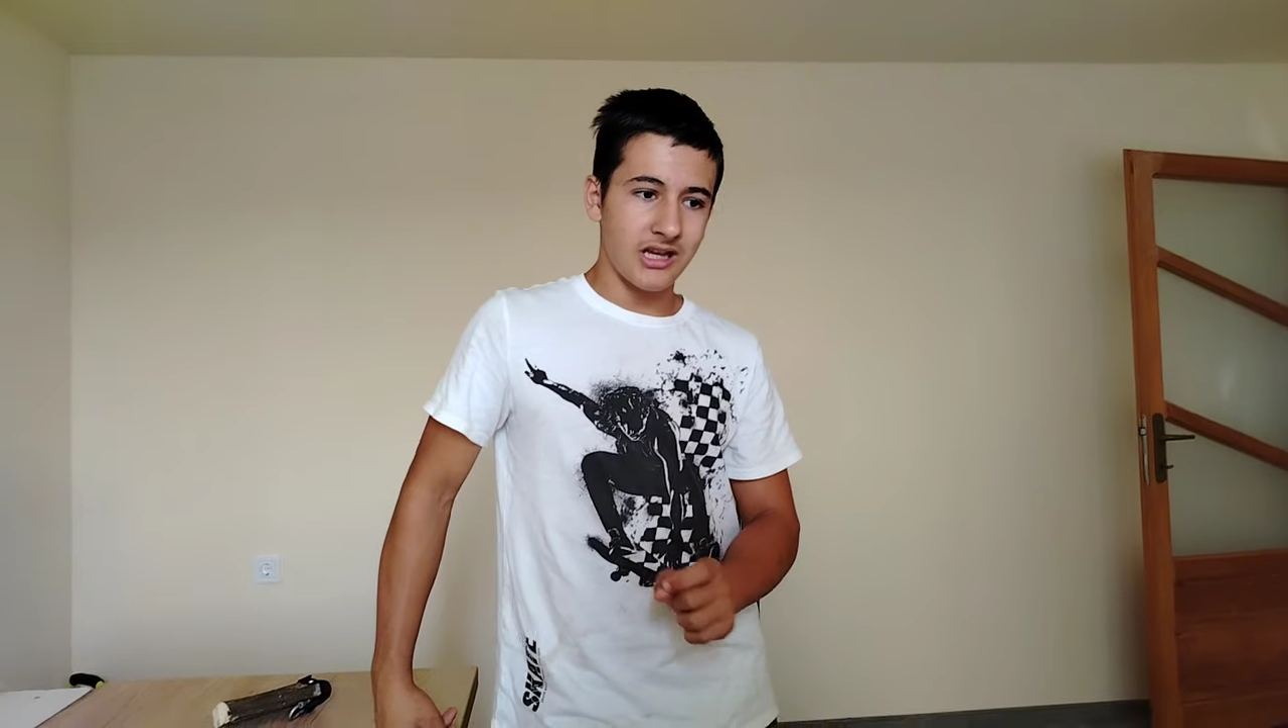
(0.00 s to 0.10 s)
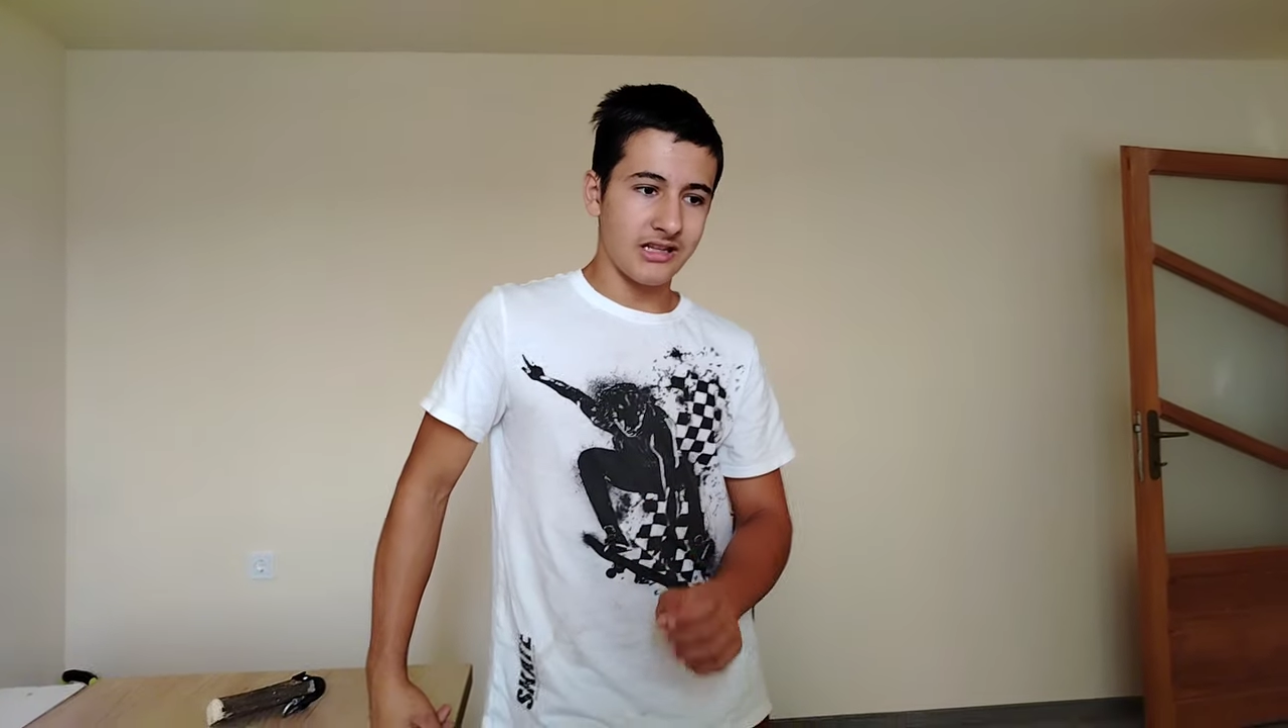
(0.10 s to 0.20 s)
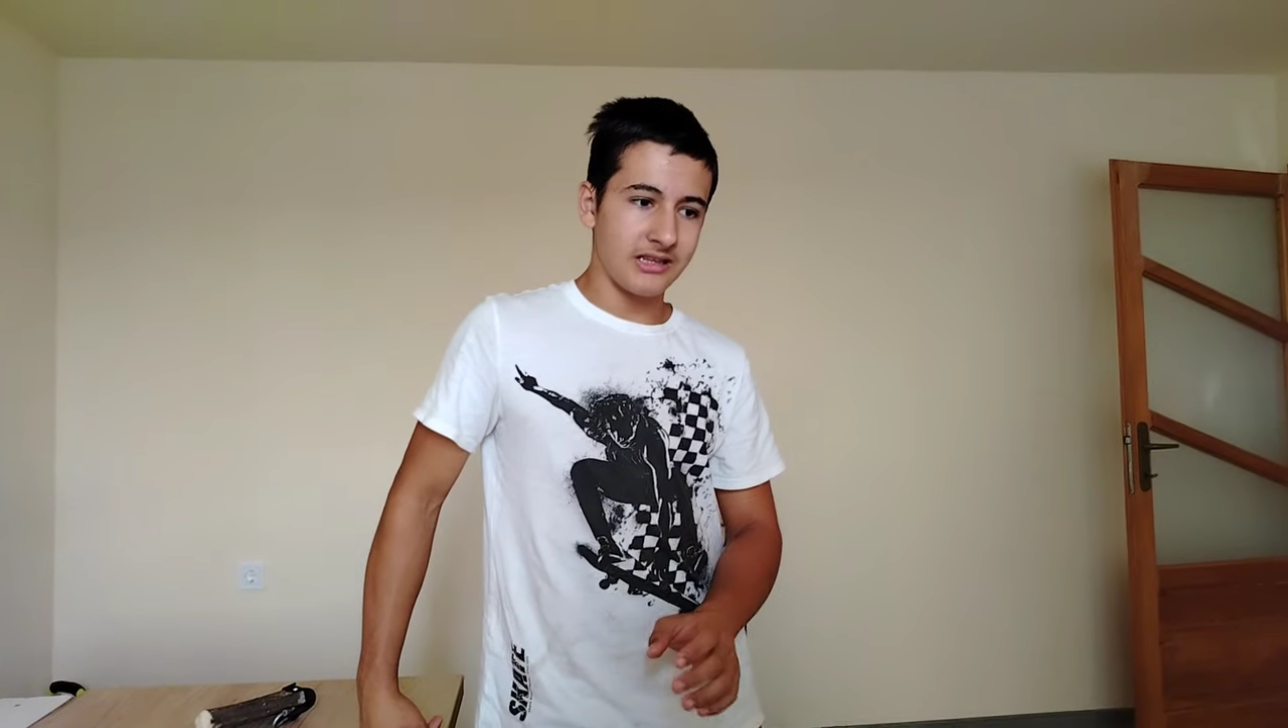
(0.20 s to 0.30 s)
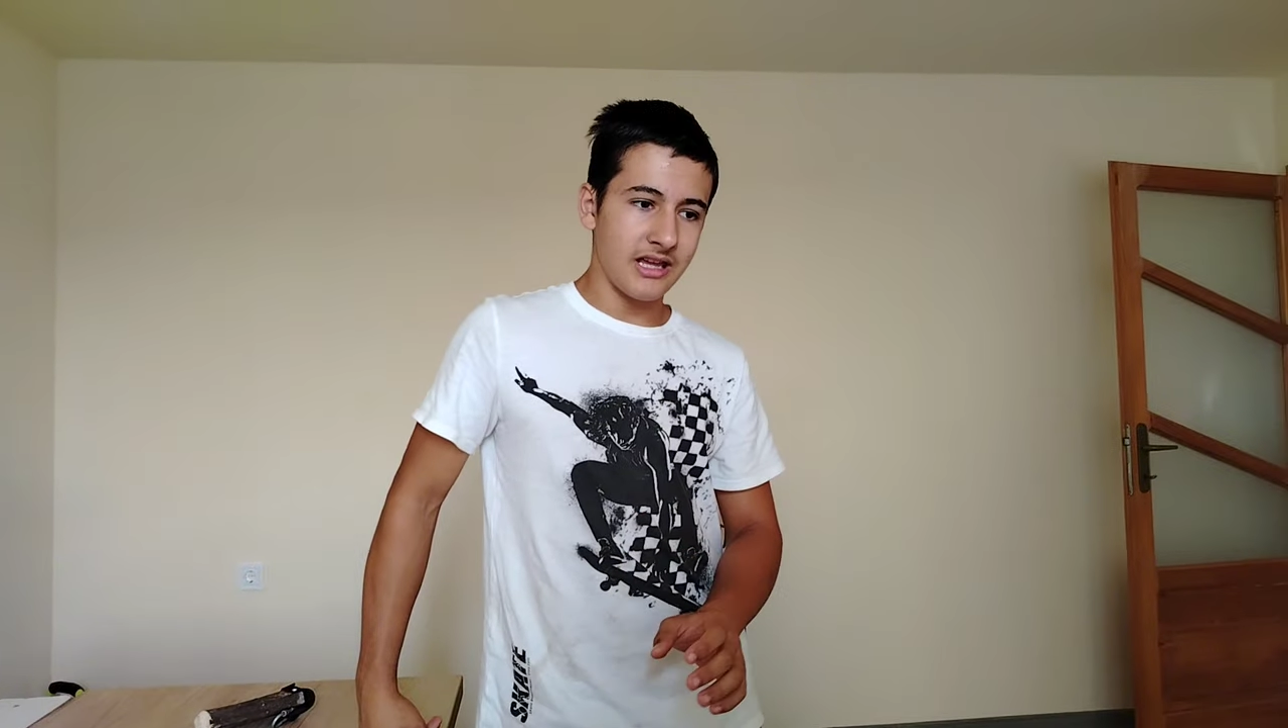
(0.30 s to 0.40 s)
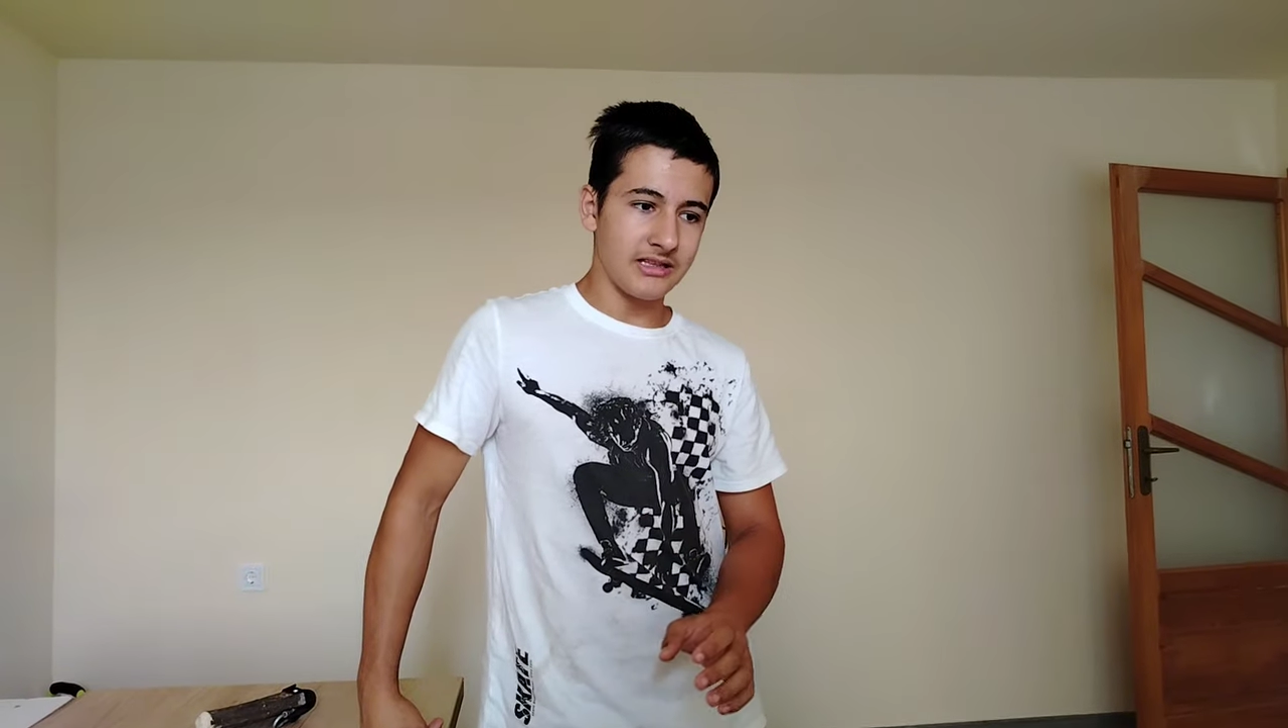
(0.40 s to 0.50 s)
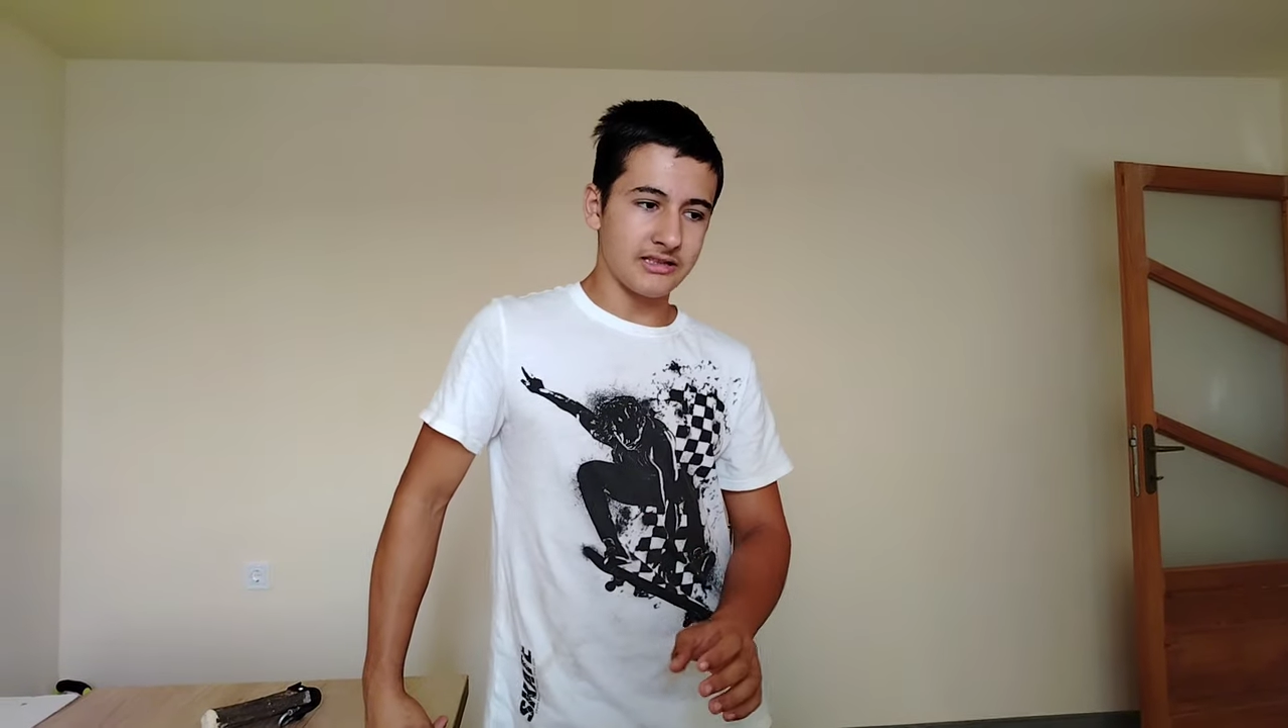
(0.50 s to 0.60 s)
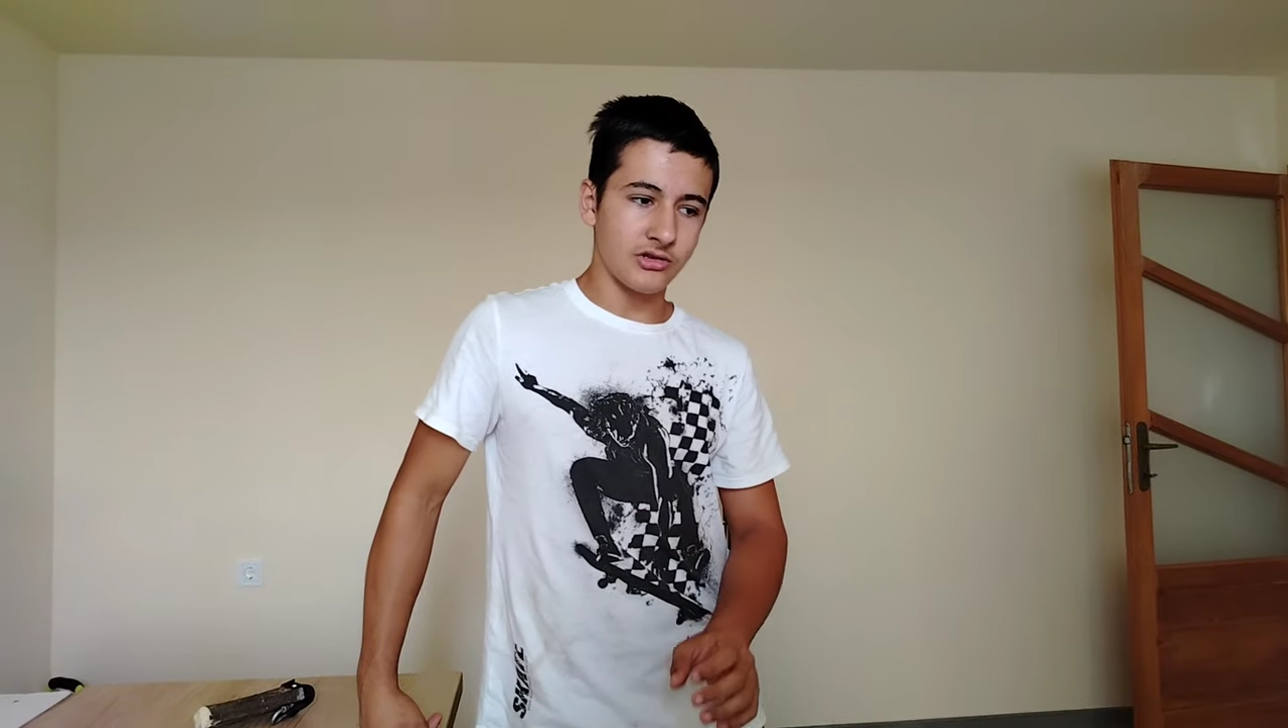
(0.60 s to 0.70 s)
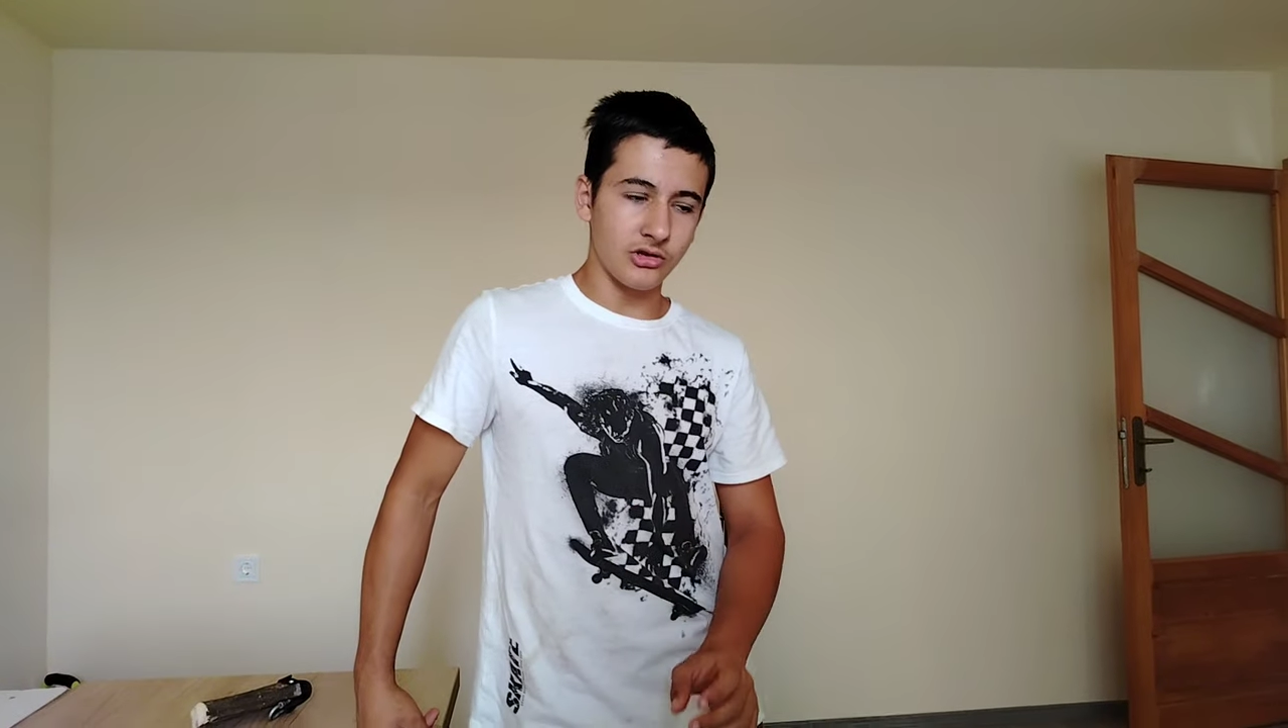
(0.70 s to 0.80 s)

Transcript: and that's